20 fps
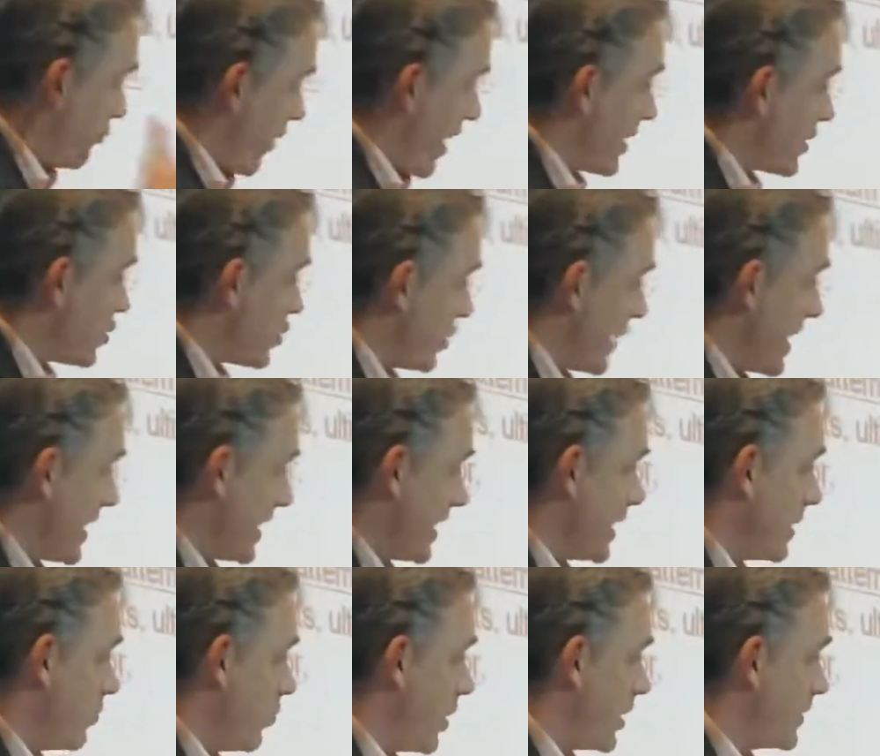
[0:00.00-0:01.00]
function at
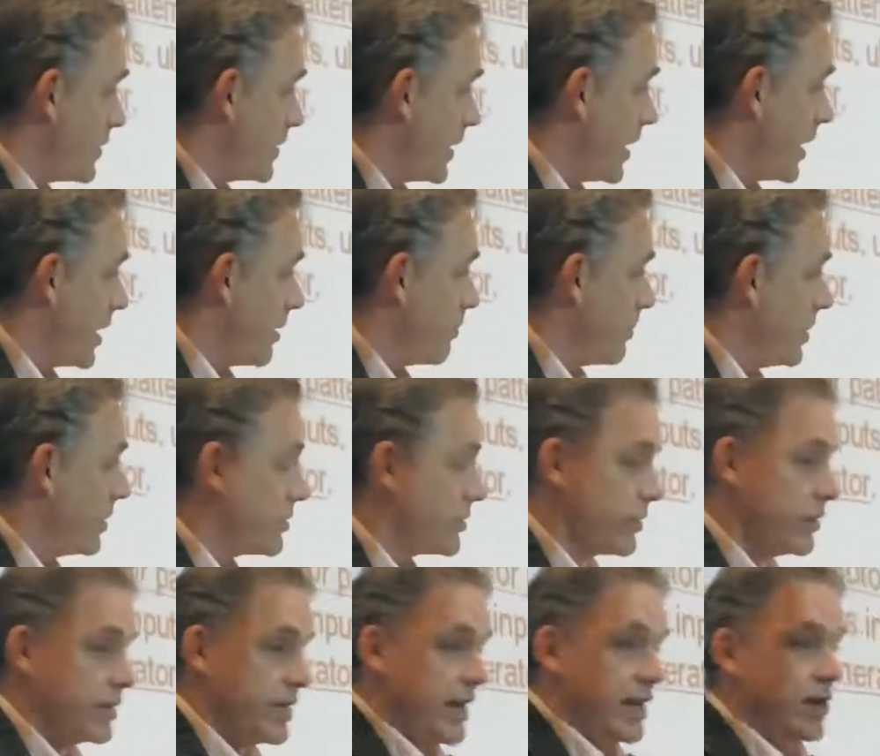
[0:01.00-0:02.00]
any one time.
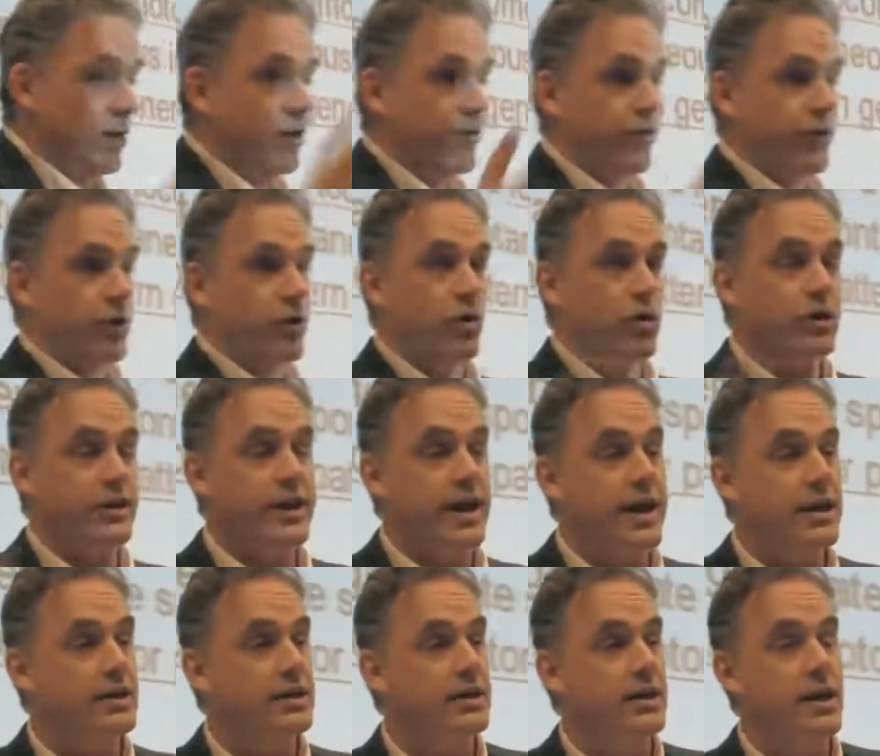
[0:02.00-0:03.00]
So you take off the
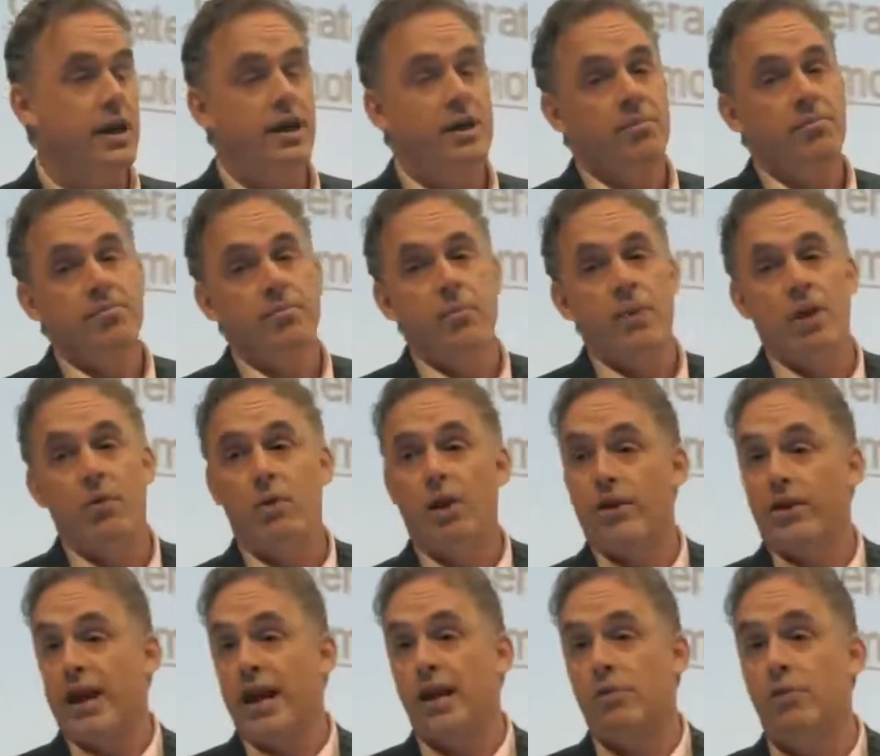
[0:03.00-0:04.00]
cortex,
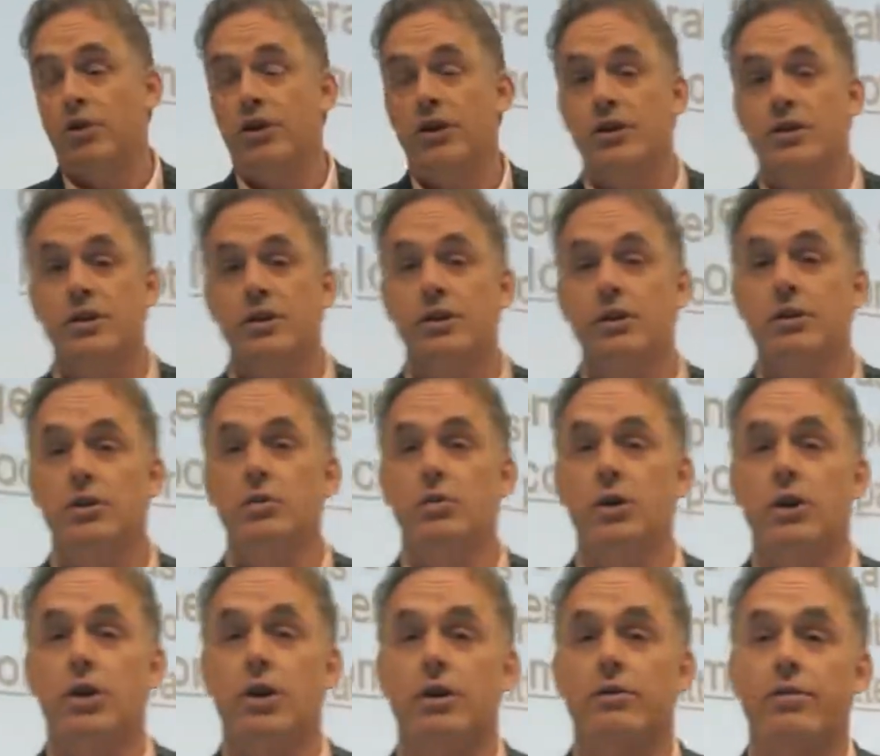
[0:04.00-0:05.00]
well, the animal can still do
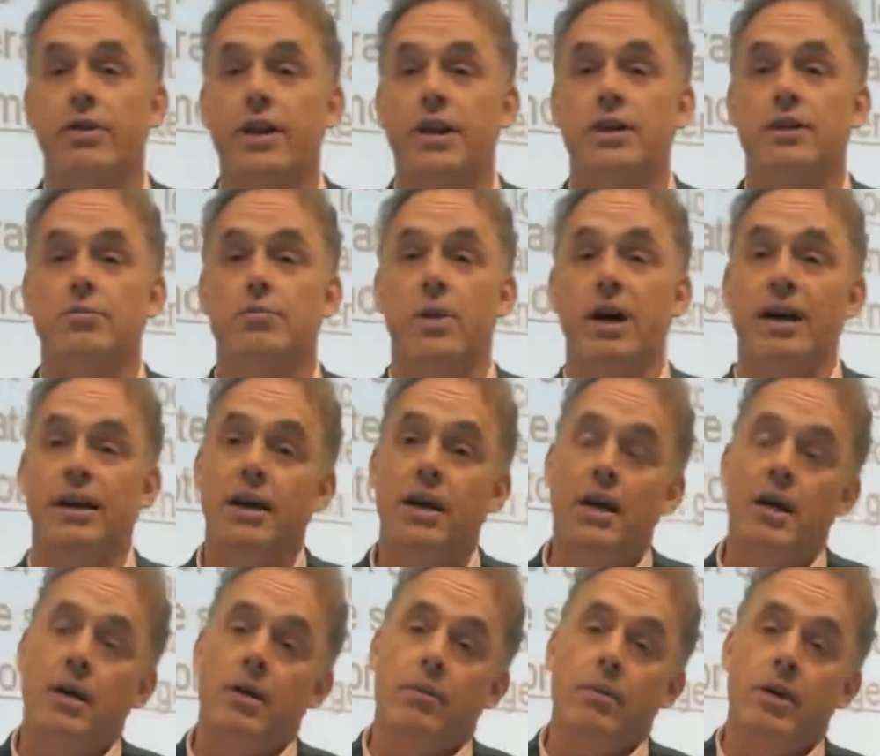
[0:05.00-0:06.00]
a lot of things, but
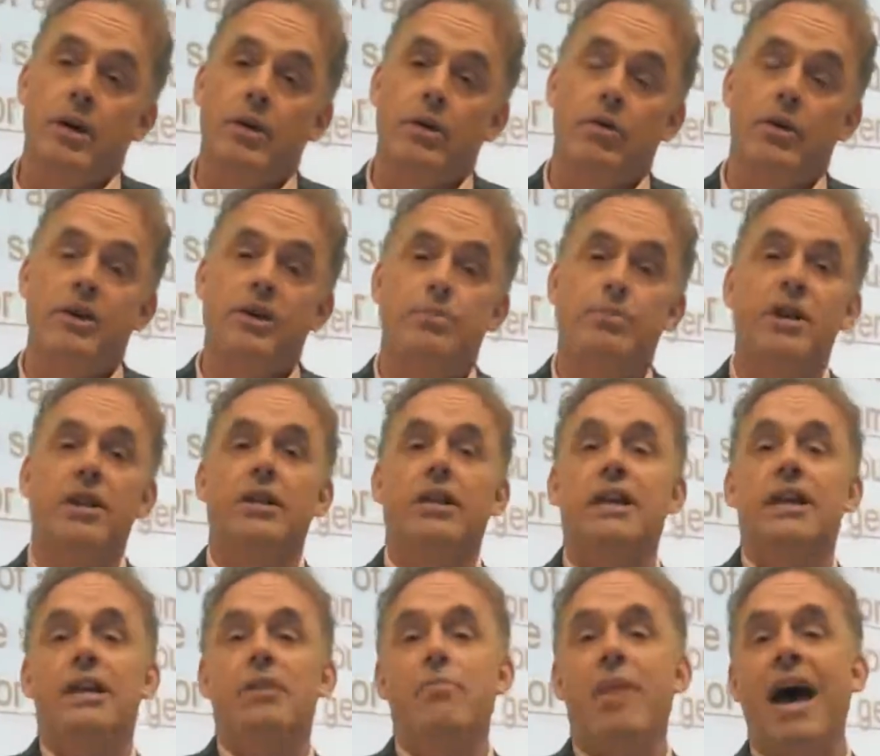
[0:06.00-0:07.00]
you know, its
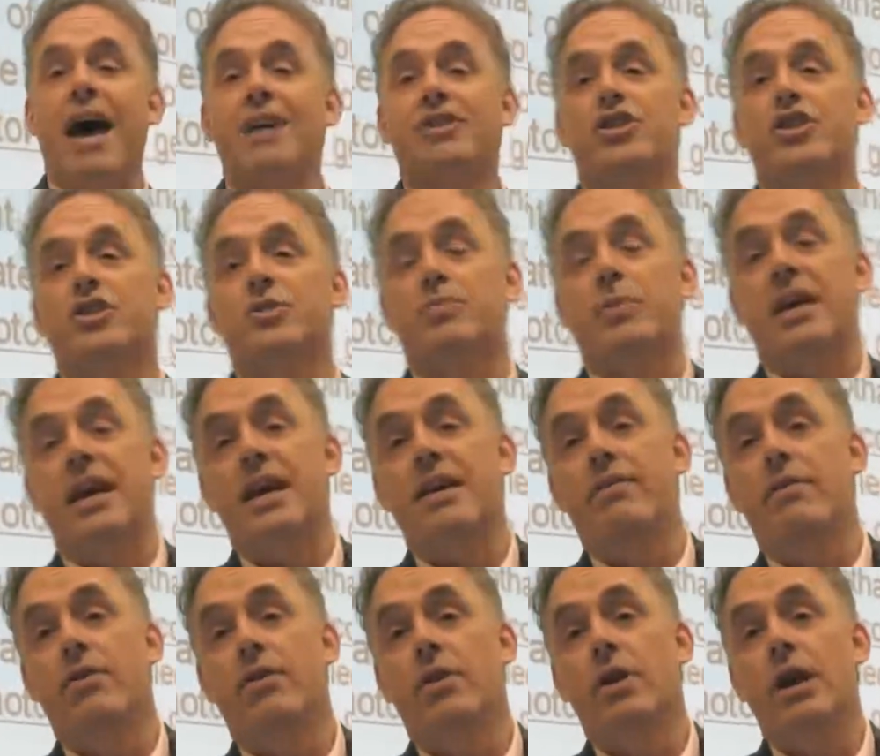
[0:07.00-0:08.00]
ability to match its
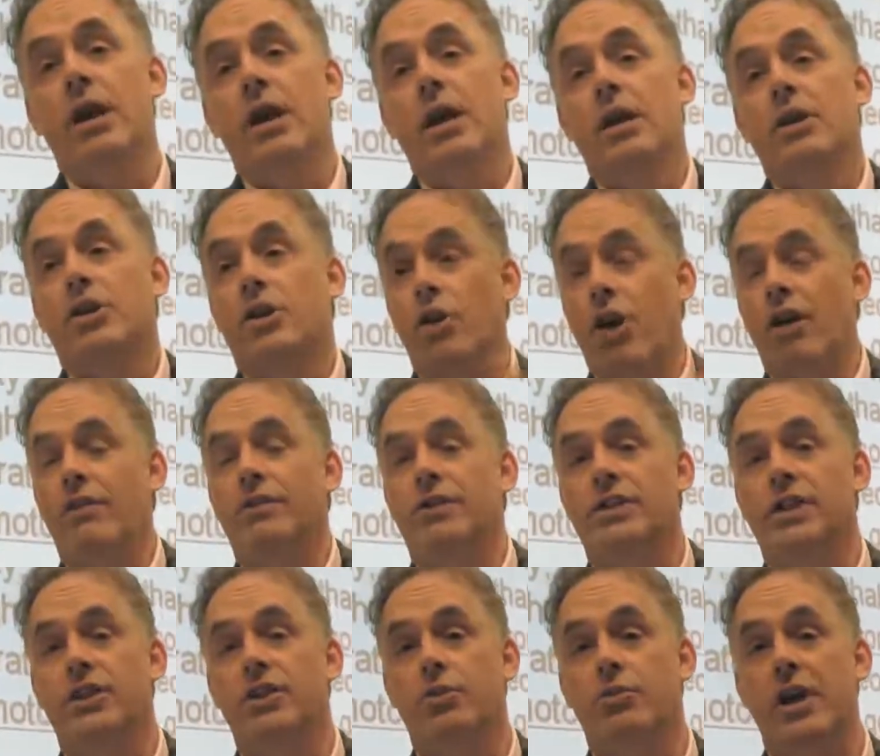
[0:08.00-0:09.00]
behavior to novel
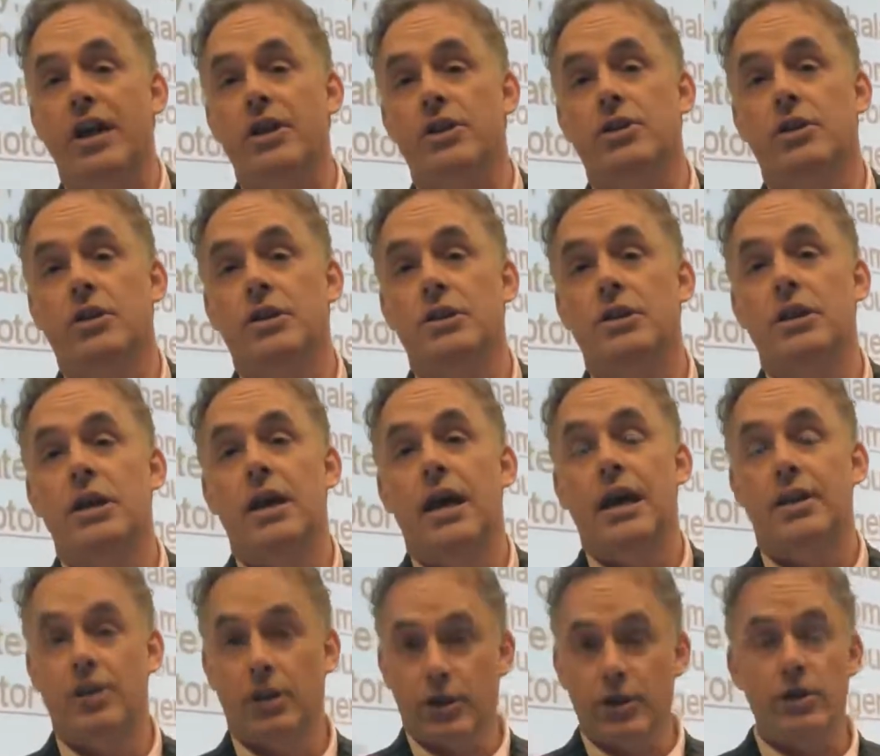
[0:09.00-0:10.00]
situations
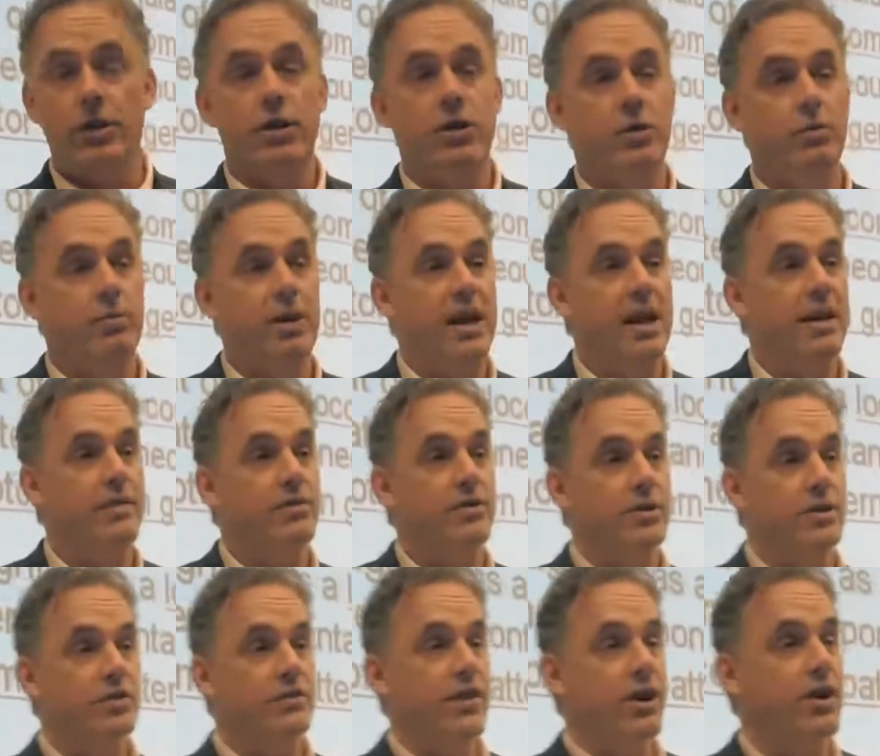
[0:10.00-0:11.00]
and to learn new
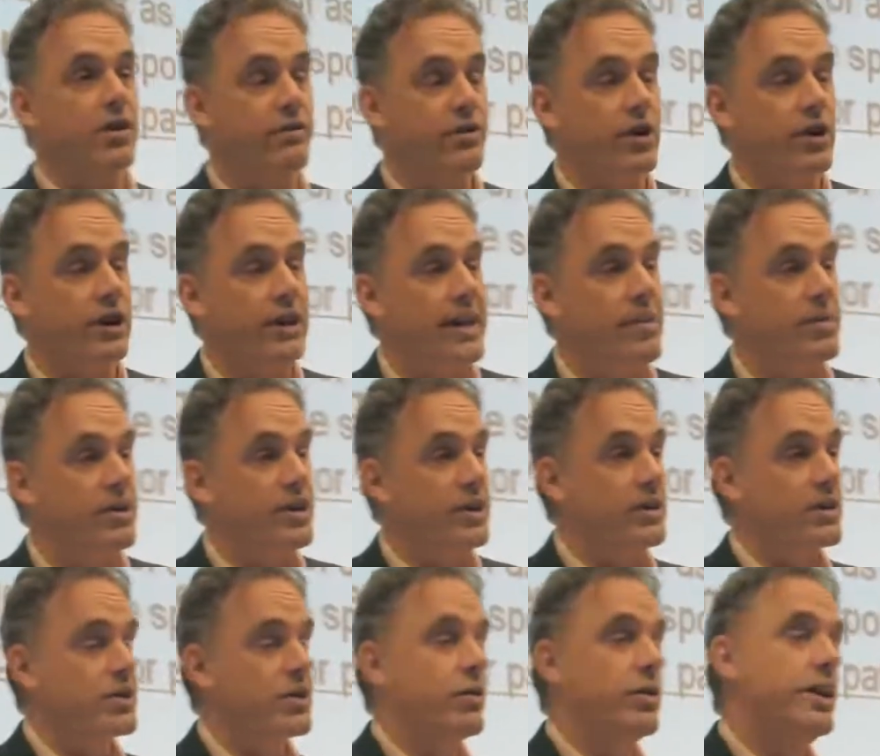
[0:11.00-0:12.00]
behaviors is very, very
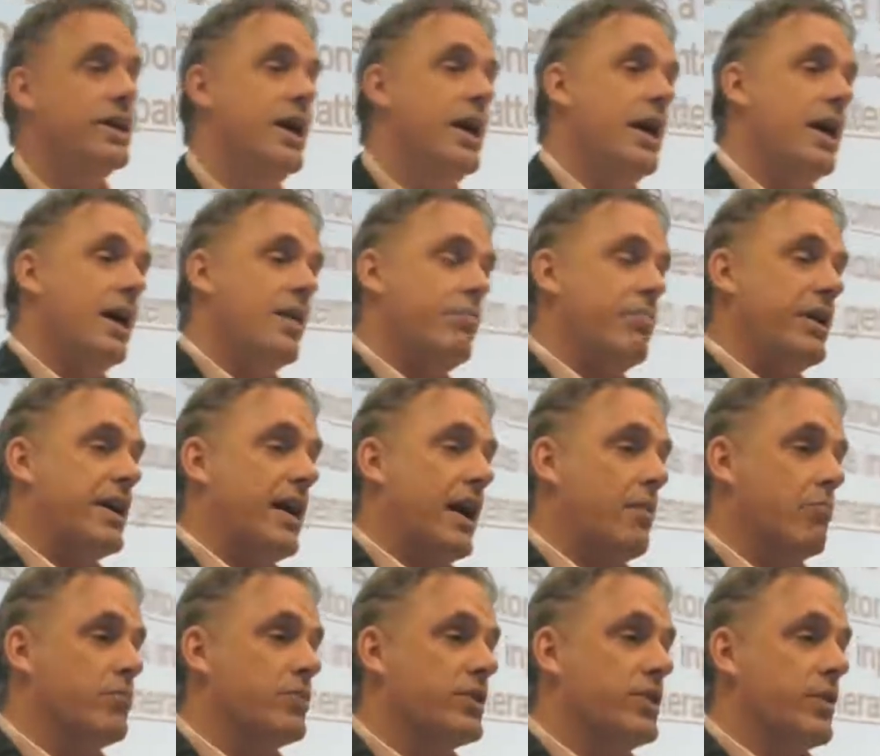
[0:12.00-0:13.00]
limited. So it
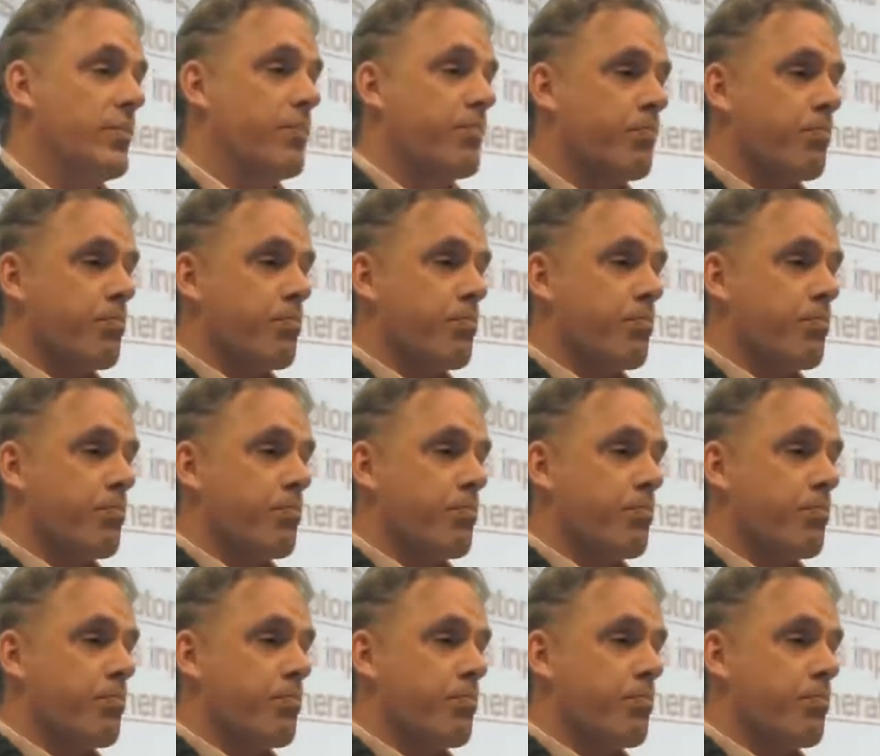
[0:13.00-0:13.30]
becomes